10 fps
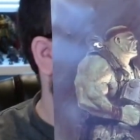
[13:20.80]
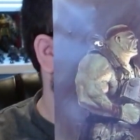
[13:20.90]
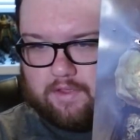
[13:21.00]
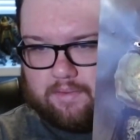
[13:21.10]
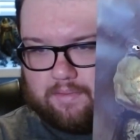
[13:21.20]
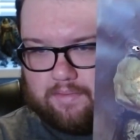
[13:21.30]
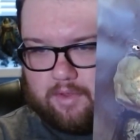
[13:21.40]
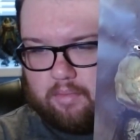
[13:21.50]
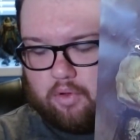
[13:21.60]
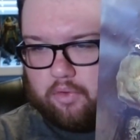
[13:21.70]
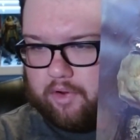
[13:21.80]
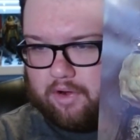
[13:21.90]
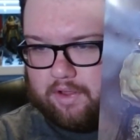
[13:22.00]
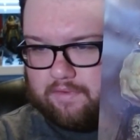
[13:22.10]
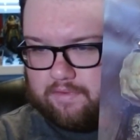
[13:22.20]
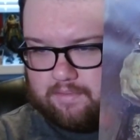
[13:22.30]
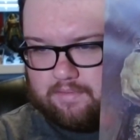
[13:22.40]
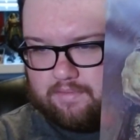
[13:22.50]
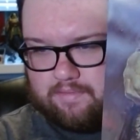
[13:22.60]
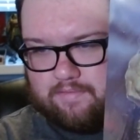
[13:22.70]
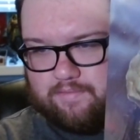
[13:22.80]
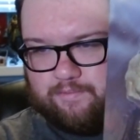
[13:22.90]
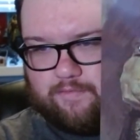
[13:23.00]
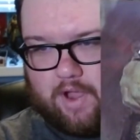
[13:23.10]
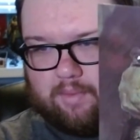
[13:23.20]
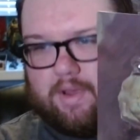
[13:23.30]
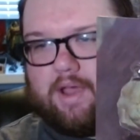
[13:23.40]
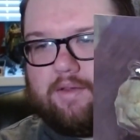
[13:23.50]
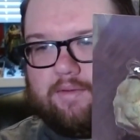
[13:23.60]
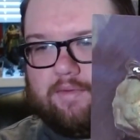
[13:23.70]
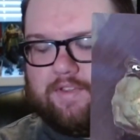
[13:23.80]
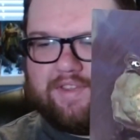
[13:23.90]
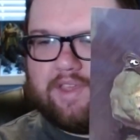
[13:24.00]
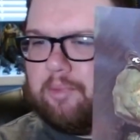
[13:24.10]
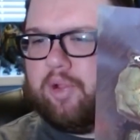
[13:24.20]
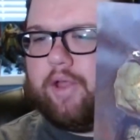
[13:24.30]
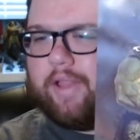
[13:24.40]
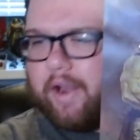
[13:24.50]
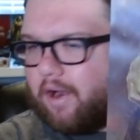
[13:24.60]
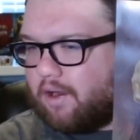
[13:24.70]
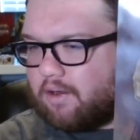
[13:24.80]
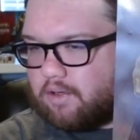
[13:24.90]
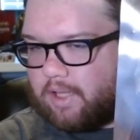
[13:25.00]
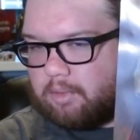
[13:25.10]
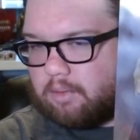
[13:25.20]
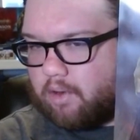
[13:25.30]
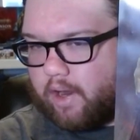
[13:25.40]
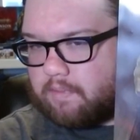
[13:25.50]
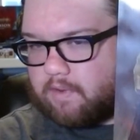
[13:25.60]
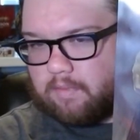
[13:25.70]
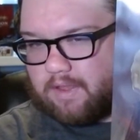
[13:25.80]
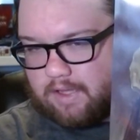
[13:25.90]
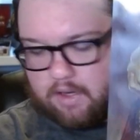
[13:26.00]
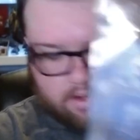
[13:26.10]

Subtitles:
The bolter, and he's fighting back. It was like a bloodletter demon, perhaps, something like that.